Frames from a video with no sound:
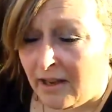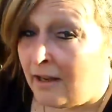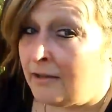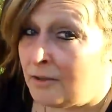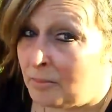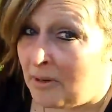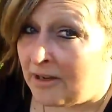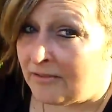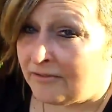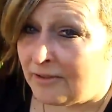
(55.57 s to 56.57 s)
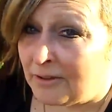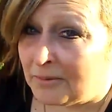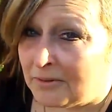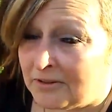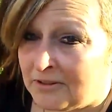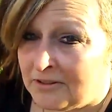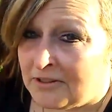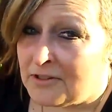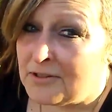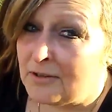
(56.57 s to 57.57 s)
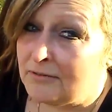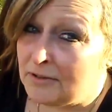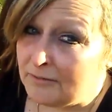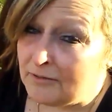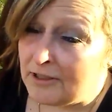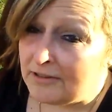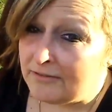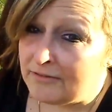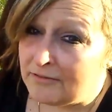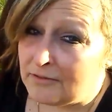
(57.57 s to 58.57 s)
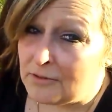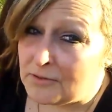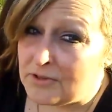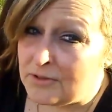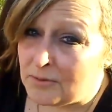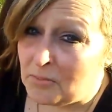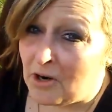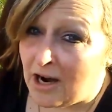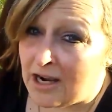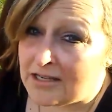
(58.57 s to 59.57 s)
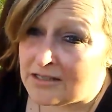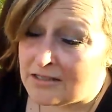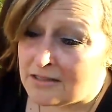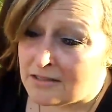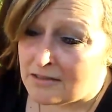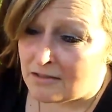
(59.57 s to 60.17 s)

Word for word: and your pay it forward. So if you're afraid of losing your prize